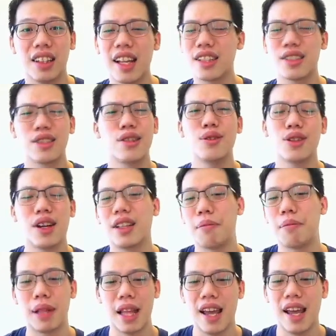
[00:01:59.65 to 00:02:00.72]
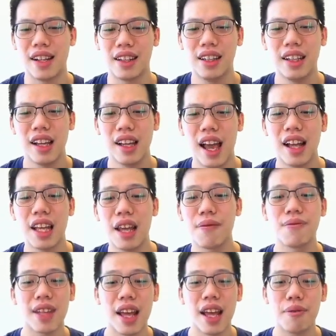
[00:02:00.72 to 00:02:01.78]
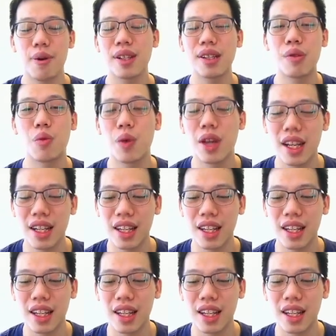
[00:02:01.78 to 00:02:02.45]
That's so not the plan. And if that wasn't weird